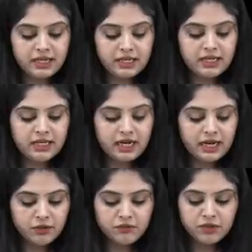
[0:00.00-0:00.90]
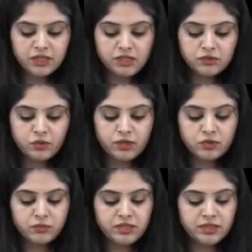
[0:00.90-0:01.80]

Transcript: That hill kind of a thing is going to be